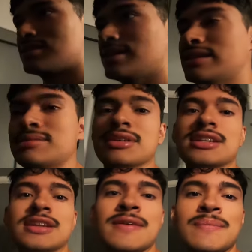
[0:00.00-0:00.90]
to say that,
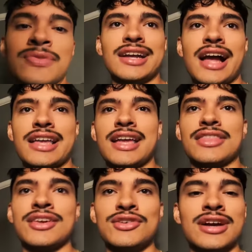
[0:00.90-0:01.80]
man. I, I
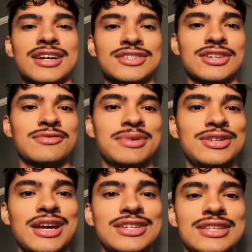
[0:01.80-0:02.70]
can't thank you guys enough,
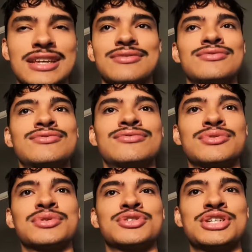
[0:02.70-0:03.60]
man. You guys like
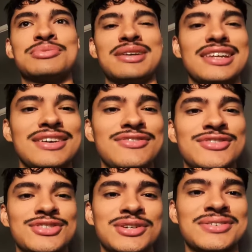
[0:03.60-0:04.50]
for real changed my
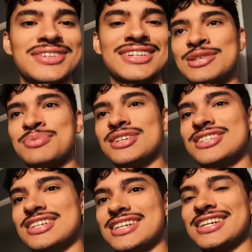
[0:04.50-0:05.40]
life. So that's pretty
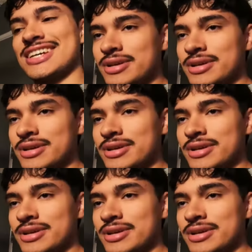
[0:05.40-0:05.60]
sick.